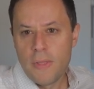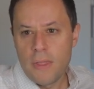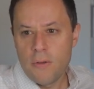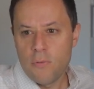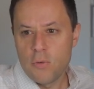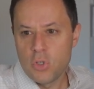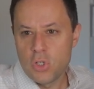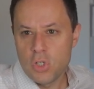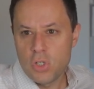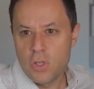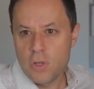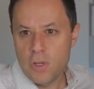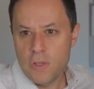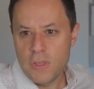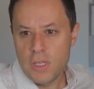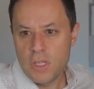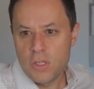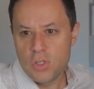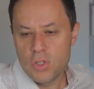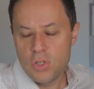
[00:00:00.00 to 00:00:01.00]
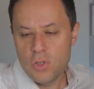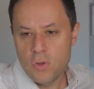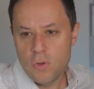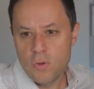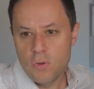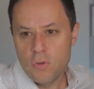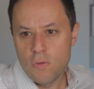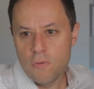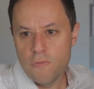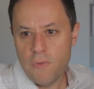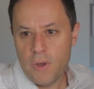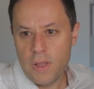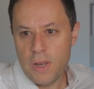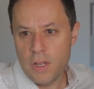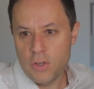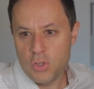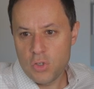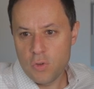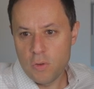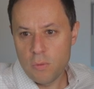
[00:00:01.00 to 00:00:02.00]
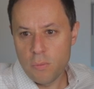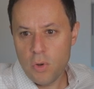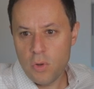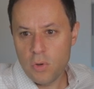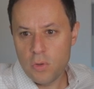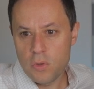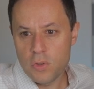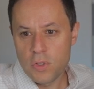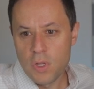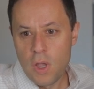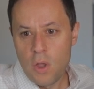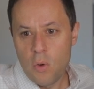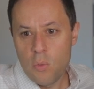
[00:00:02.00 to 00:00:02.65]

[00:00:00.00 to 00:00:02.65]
If we just look at these two financial models,